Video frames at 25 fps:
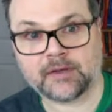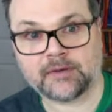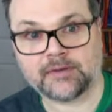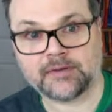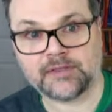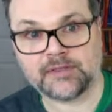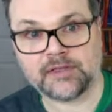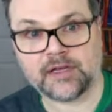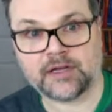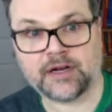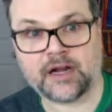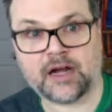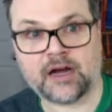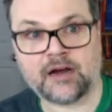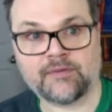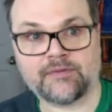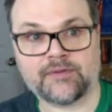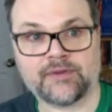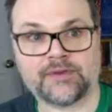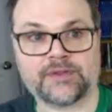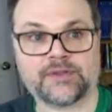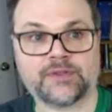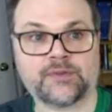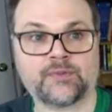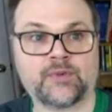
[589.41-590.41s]
It's not
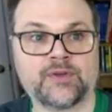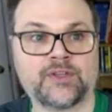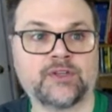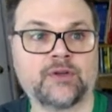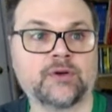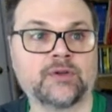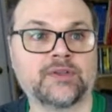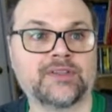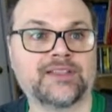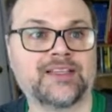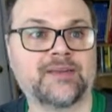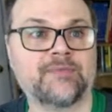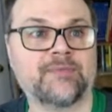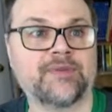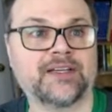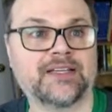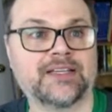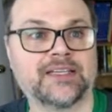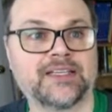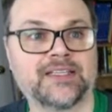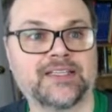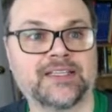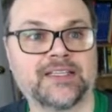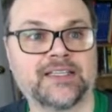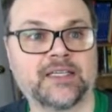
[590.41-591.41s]
obvious. We don't
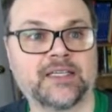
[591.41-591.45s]
typically deal